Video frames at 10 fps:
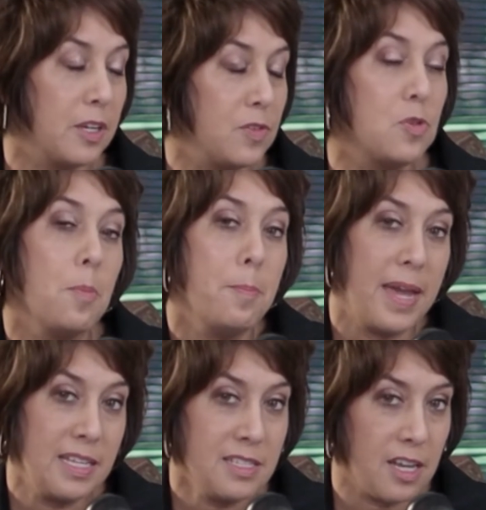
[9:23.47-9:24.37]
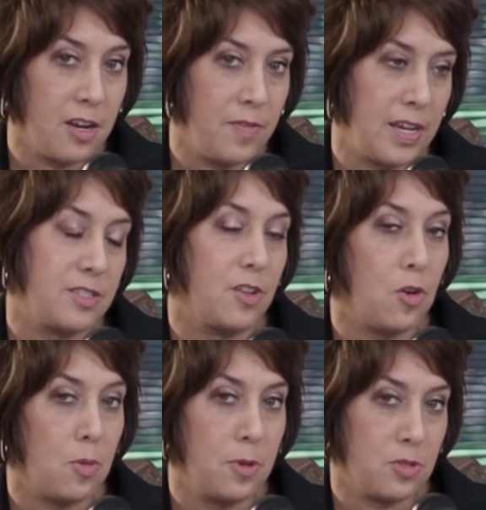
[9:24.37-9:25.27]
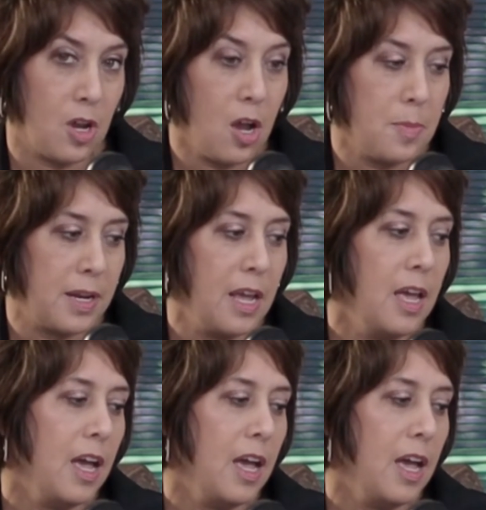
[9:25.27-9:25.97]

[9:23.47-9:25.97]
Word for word: give you the main side effects that are the most common.